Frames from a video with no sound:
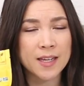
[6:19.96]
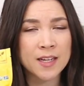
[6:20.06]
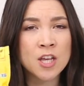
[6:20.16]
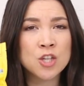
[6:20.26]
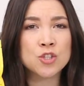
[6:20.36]
it.
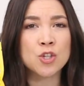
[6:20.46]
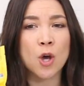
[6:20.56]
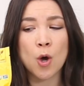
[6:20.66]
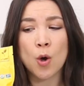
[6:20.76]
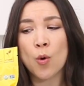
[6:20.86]

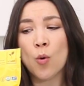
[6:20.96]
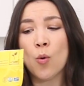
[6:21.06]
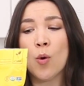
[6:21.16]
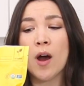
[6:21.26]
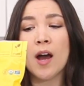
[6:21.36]

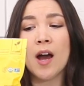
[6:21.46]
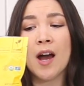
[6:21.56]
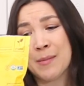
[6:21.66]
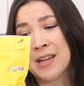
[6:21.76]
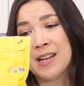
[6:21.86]
So,
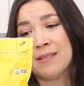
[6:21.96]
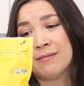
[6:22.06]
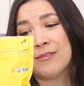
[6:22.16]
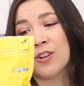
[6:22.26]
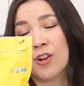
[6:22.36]
I
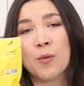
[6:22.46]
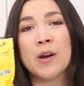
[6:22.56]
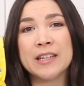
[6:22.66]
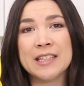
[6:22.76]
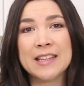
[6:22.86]
mean, you're gonna
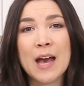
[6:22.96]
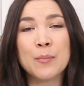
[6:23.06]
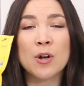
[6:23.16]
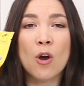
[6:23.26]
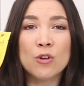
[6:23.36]
wanna eat that,
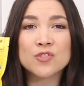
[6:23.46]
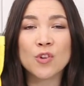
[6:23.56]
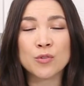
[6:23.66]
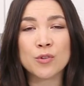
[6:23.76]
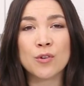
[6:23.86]
but
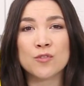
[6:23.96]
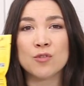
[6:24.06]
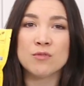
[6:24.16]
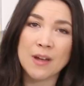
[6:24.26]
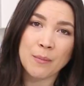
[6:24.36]
also you can
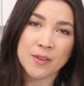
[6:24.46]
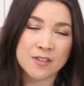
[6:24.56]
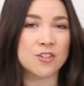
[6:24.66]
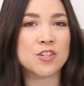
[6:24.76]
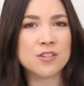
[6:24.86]
also dump these
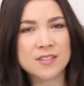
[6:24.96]
onto your